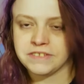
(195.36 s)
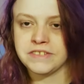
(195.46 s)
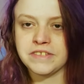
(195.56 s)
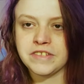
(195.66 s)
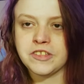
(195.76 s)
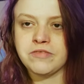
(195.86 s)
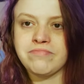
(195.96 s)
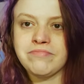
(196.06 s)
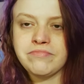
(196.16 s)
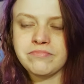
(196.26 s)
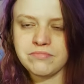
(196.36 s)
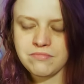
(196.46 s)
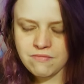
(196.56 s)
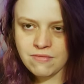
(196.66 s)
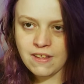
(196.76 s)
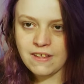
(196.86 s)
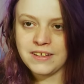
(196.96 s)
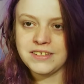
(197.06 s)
Nobody speaks.